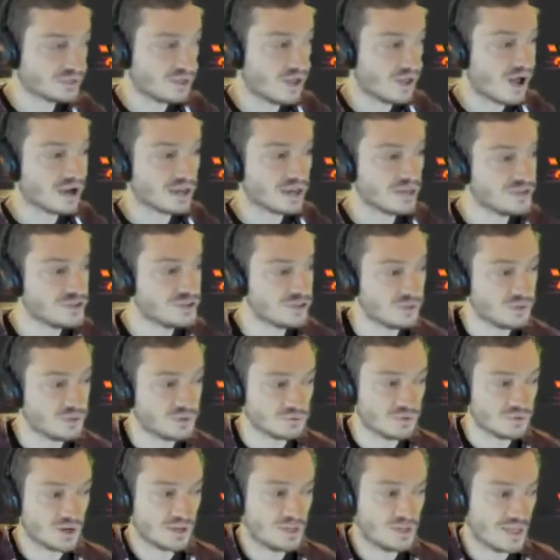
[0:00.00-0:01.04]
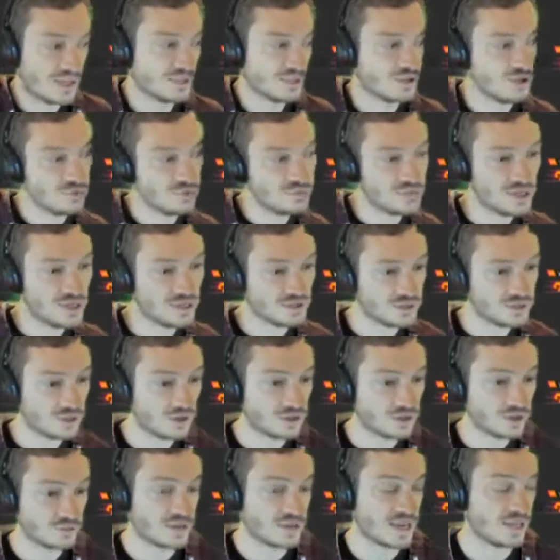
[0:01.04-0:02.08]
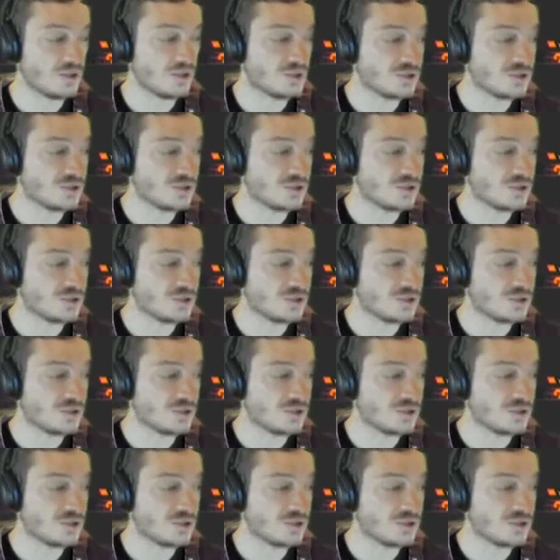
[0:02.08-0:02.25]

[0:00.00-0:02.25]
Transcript: log into and run that kubectl command